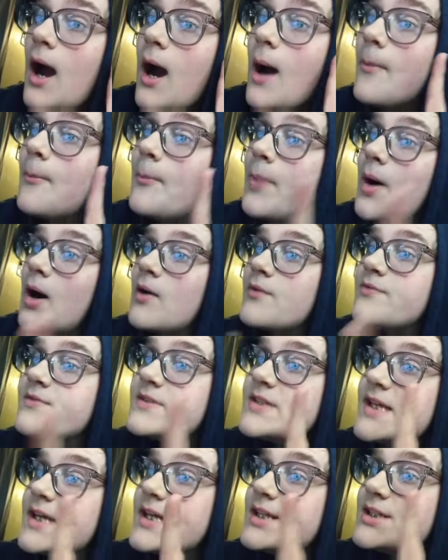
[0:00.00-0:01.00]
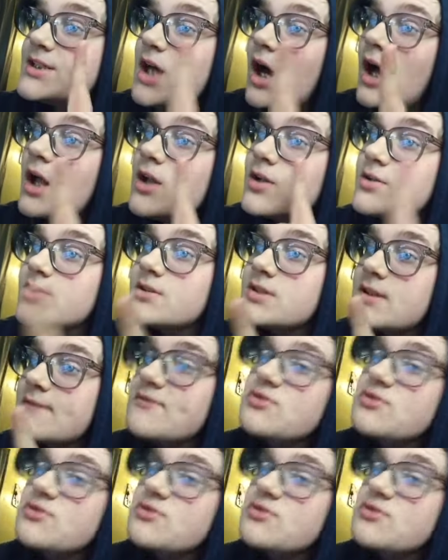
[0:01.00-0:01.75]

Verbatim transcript: above $10.